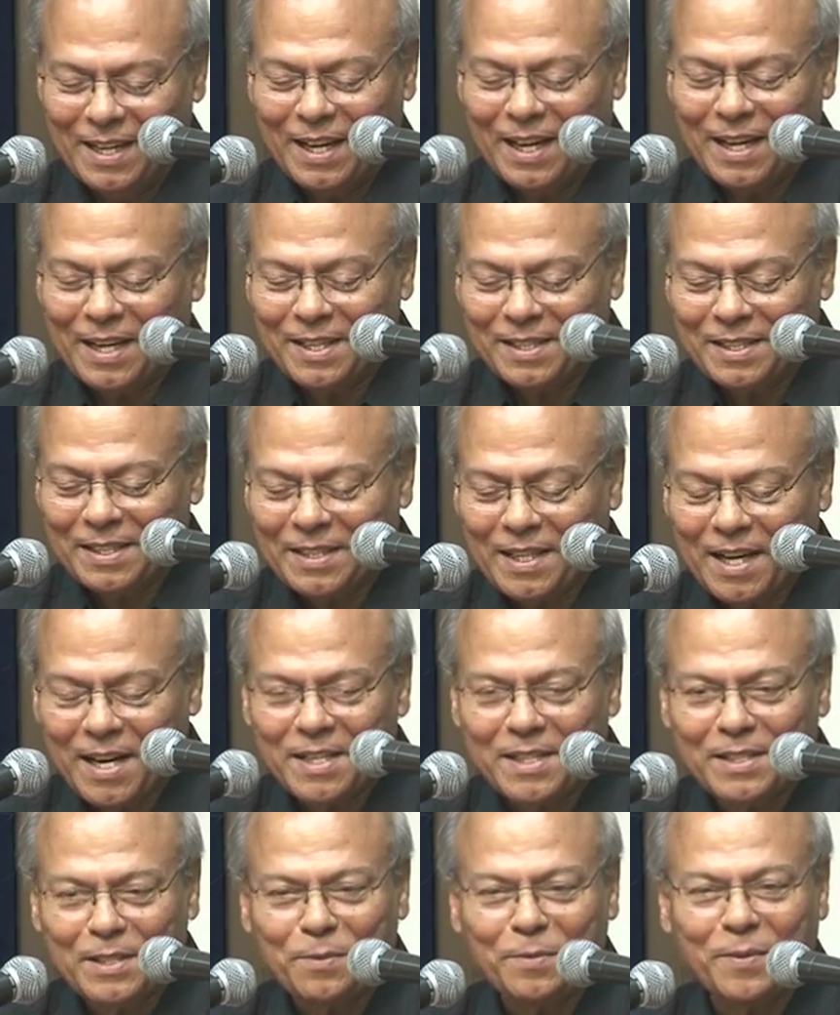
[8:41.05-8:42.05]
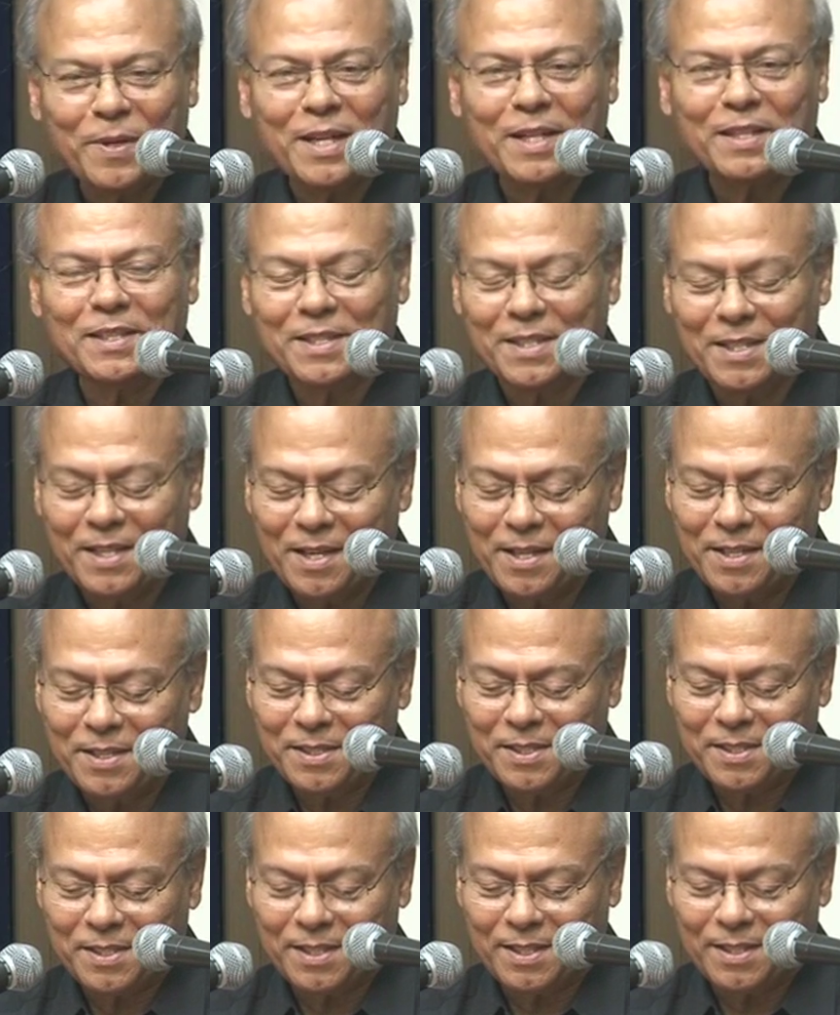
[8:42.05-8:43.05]
And that is the way the
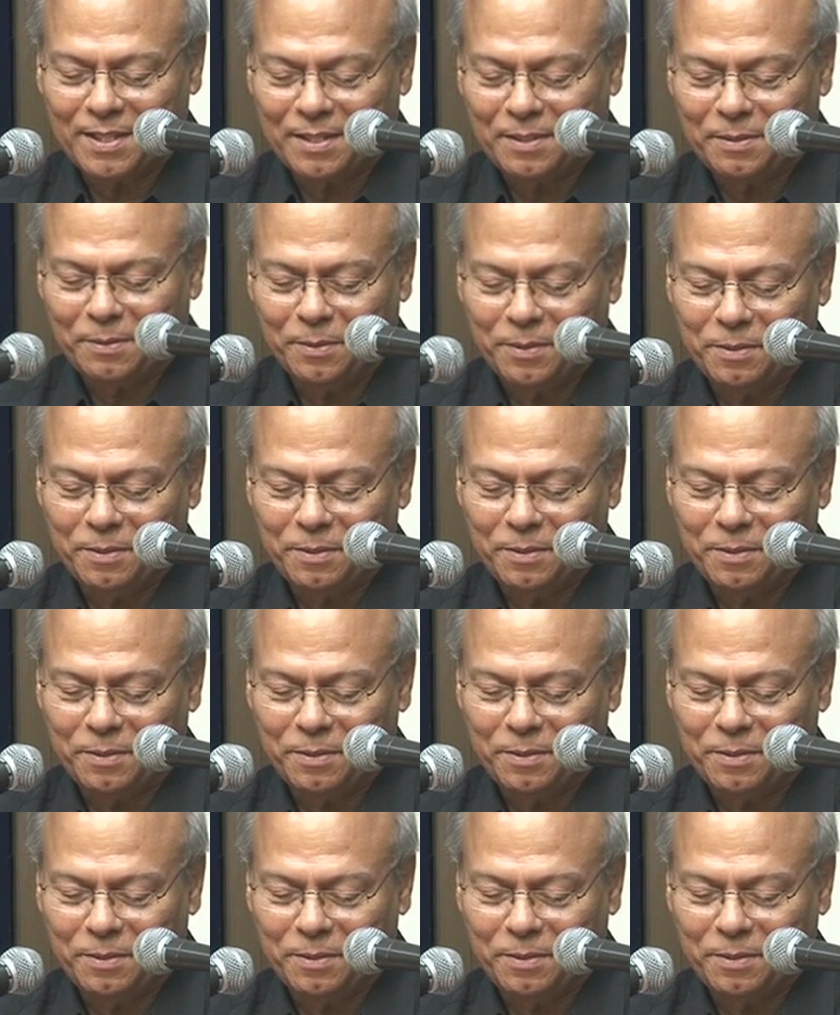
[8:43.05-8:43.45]
things uh,